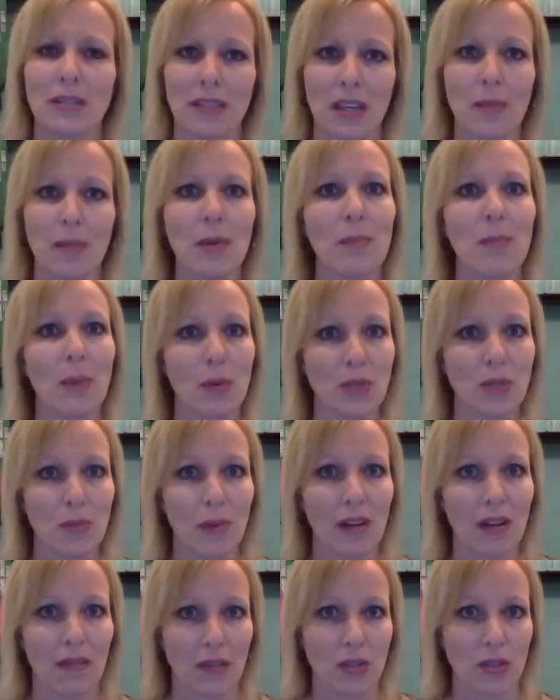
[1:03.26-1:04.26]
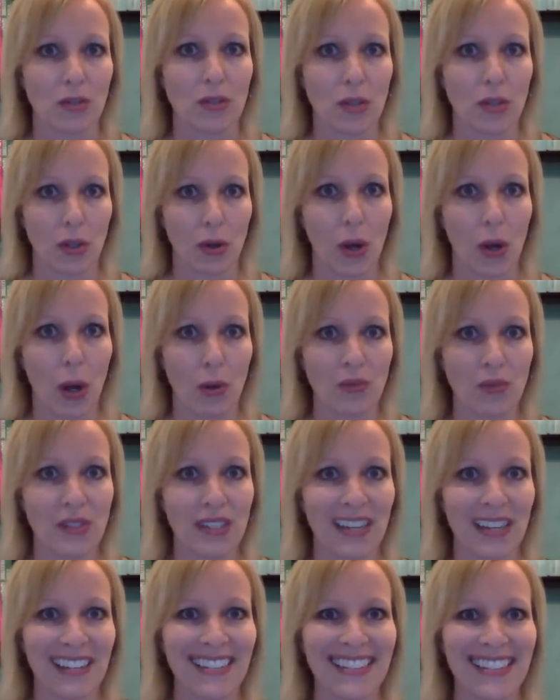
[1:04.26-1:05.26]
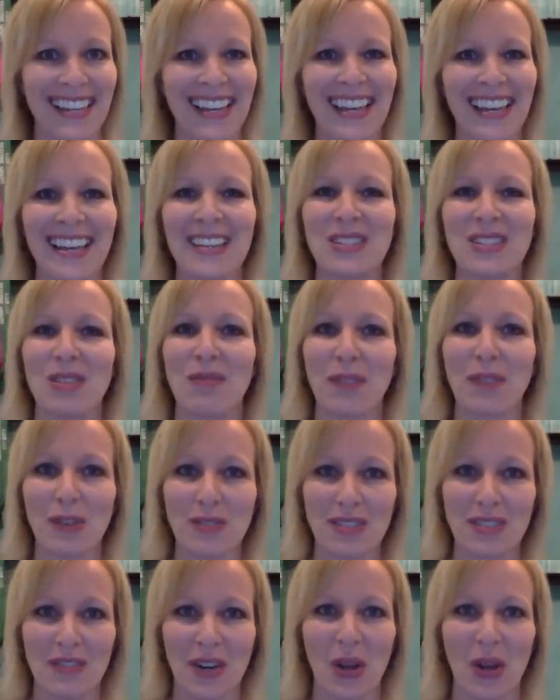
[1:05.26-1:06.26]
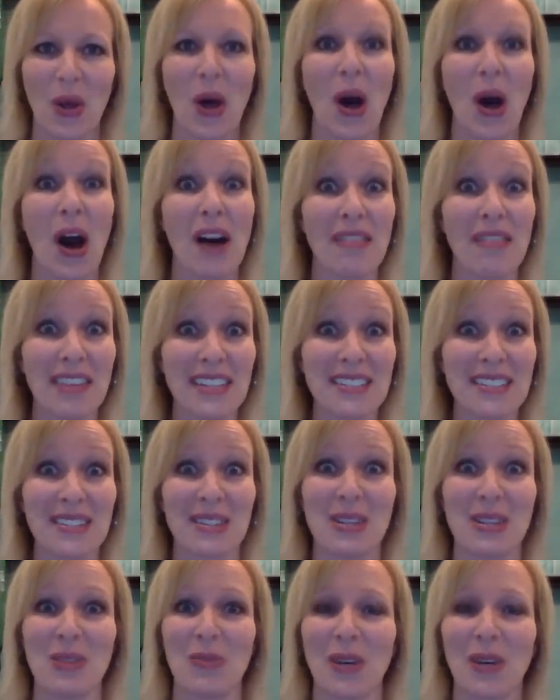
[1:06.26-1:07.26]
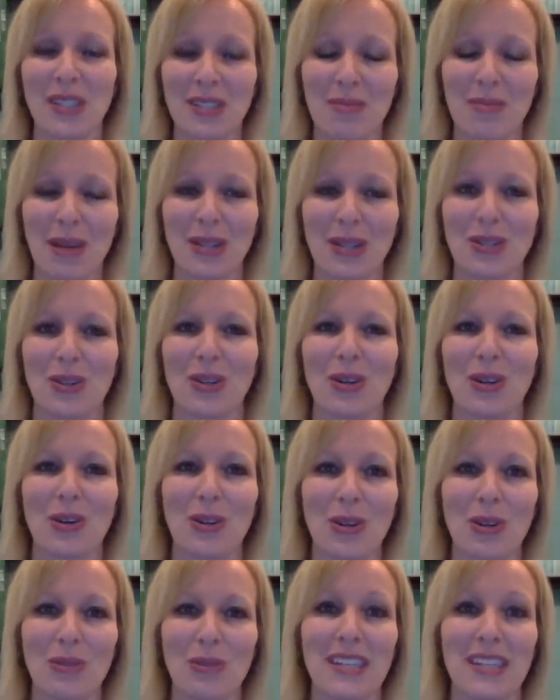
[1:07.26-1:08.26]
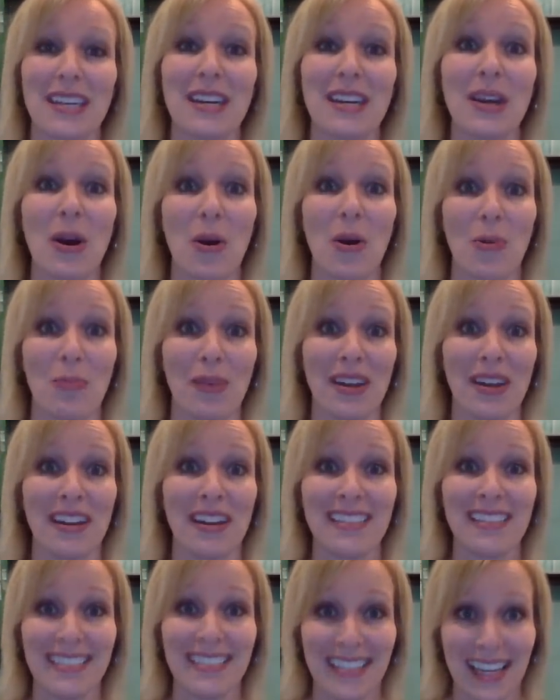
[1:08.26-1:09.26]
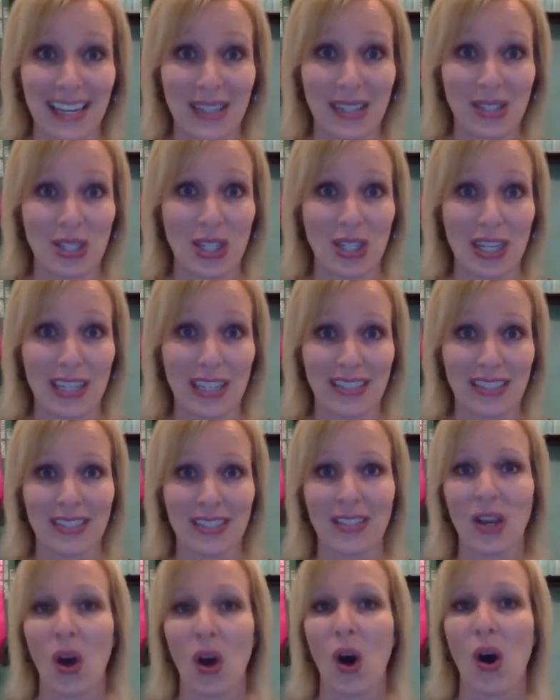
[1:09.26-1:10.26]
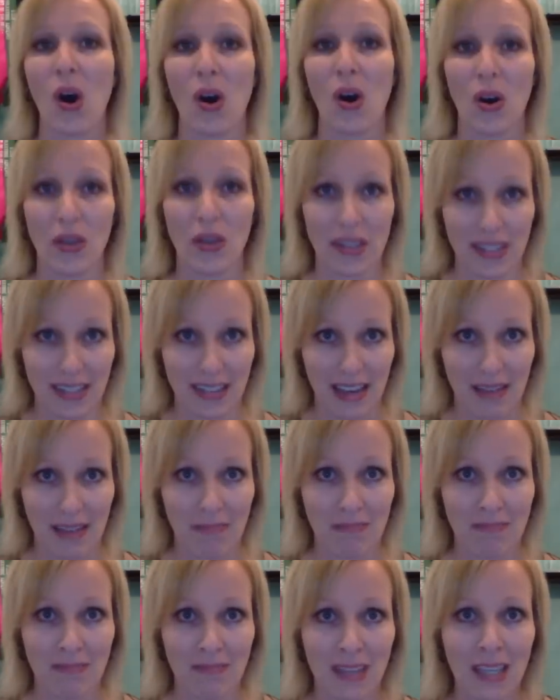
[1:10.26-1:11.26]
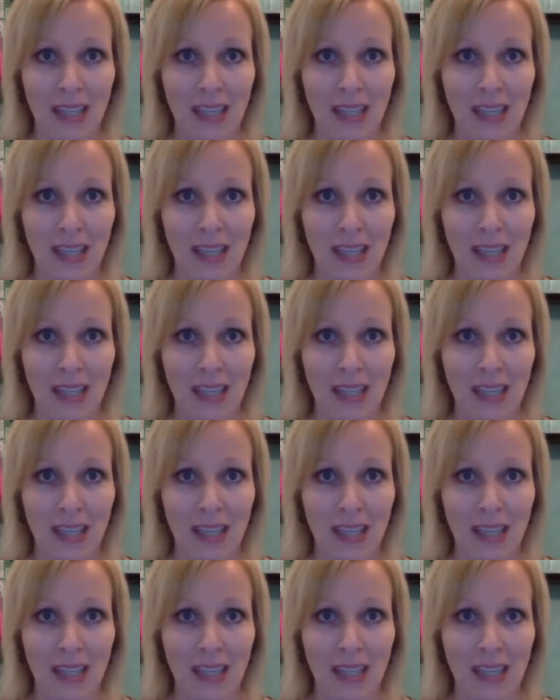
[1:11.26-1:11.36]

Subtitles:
it's going to be most beneficial to your hostess. So first of all, obviously you want to make sure you're using an open date sheet all the time.